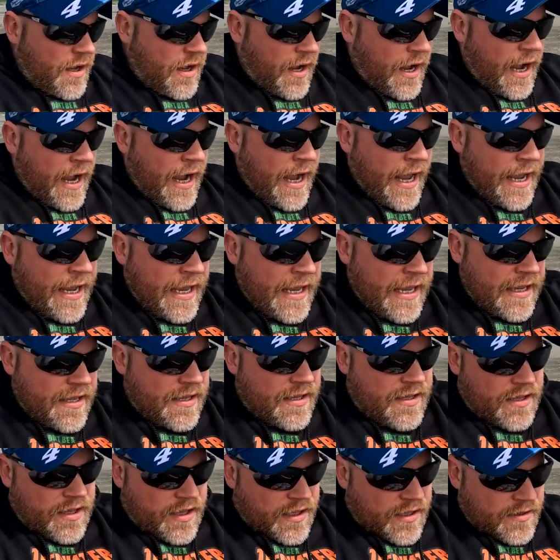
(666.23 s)
I
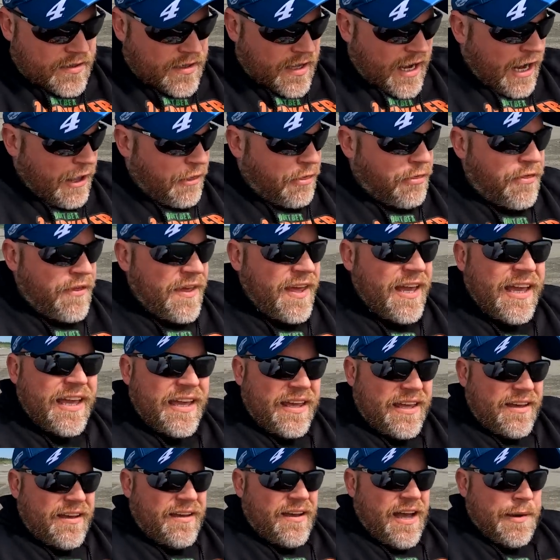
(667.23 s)

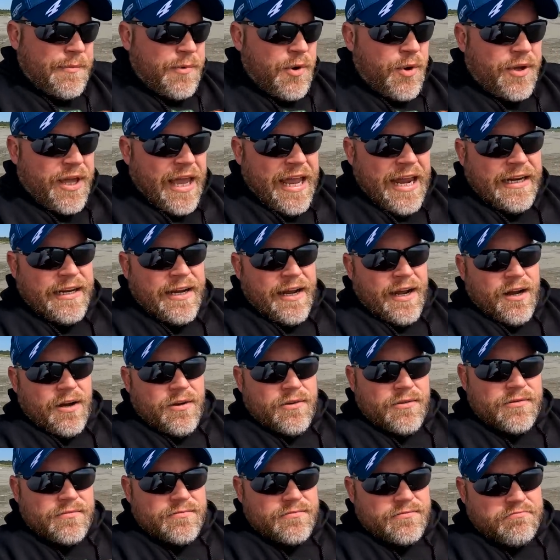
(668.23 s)
think I'm okay
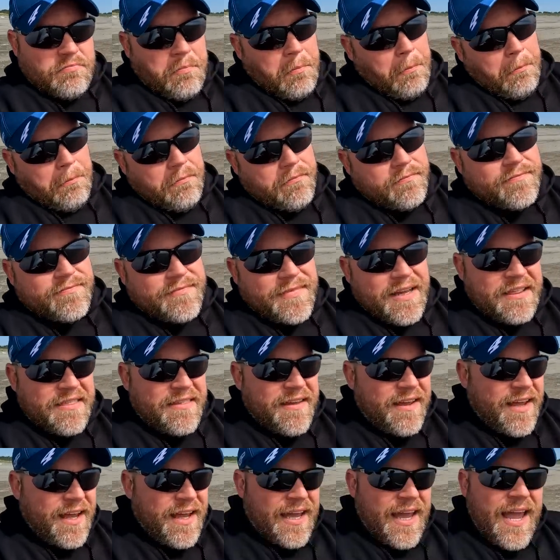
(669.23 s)
now. I
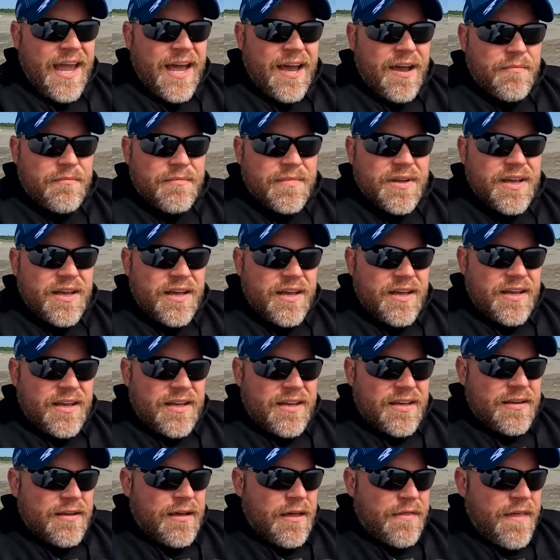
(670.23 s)
think I am.
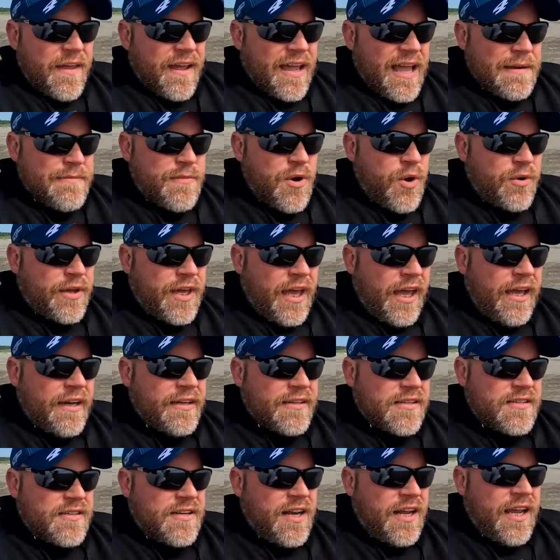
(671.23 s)
I think I'm okay
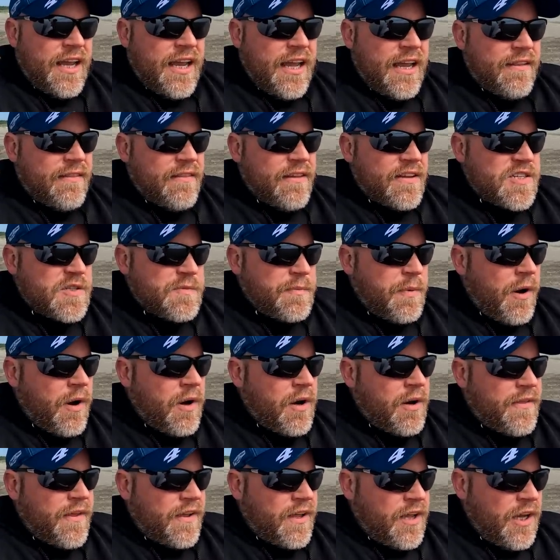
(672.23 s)
to stay in this
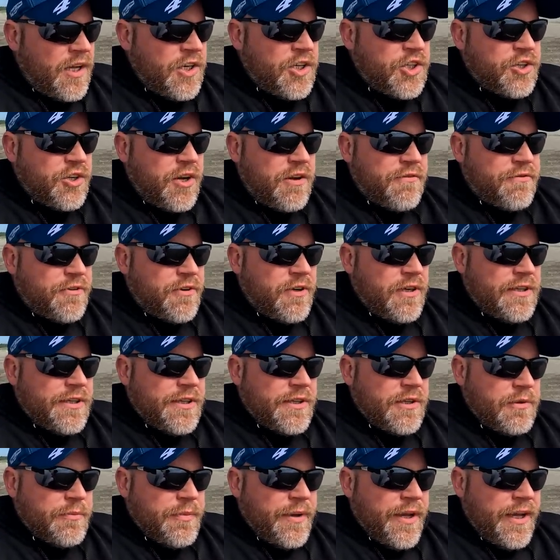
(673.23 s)
part of the country for a
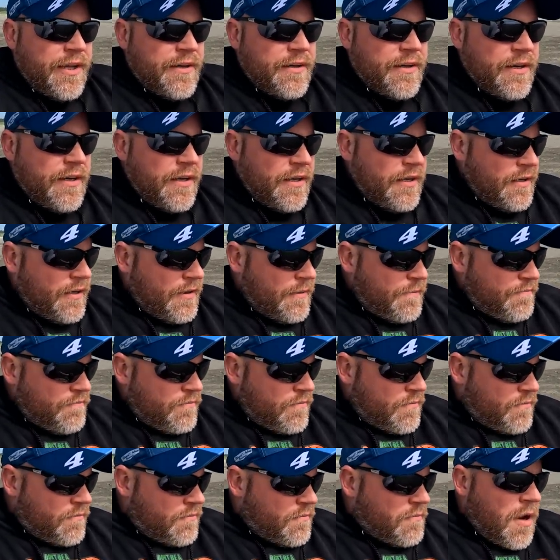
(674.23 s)
little bit.
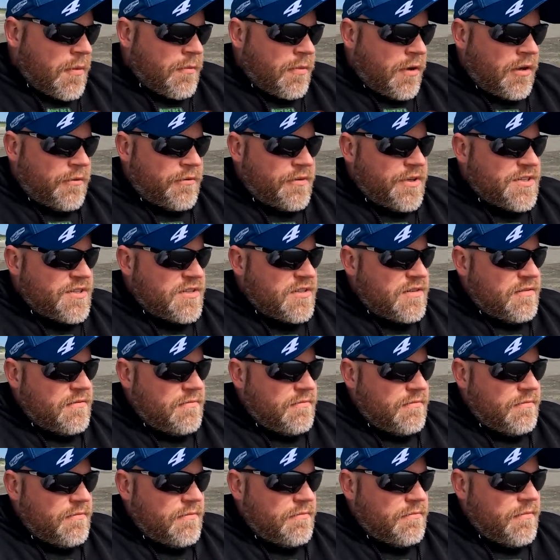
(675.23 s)
Remember, it was
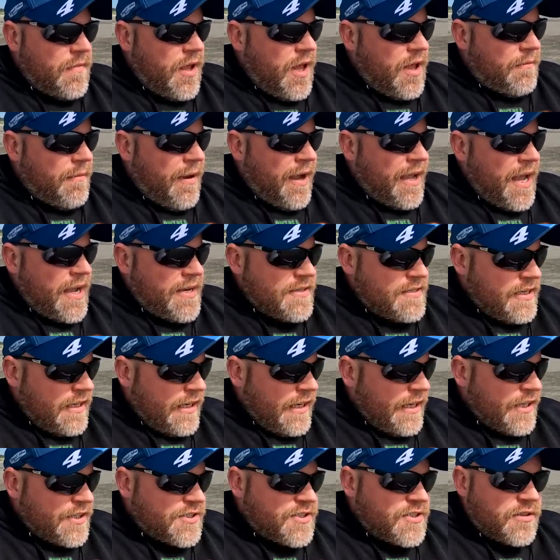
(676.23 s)
my
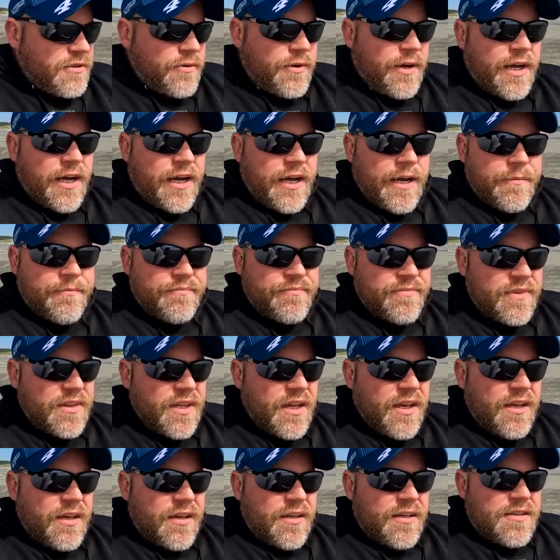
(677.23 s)
idea to
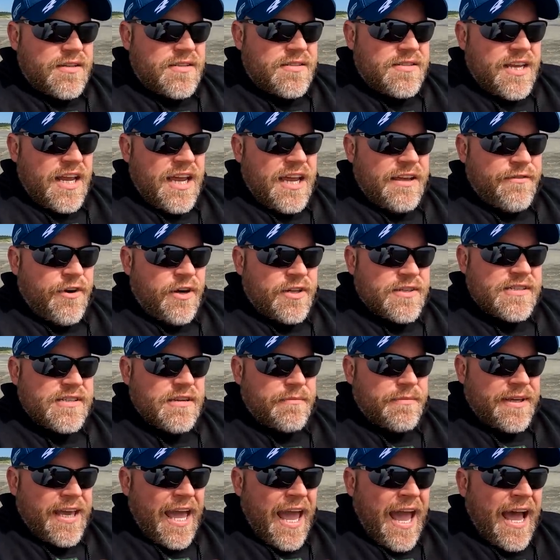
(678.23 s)
save on
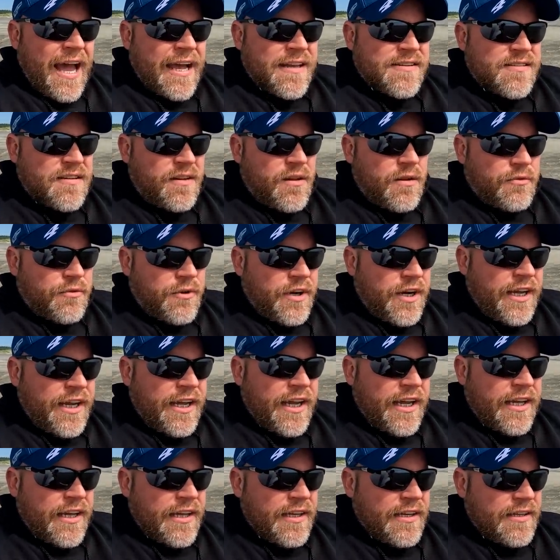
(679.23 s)
some gas in the
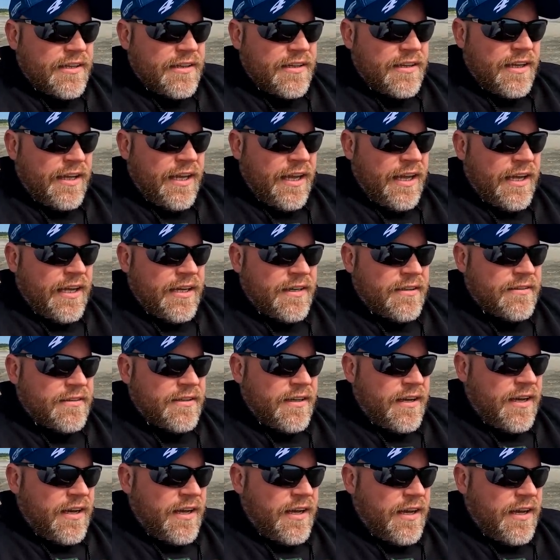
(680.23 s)
rig and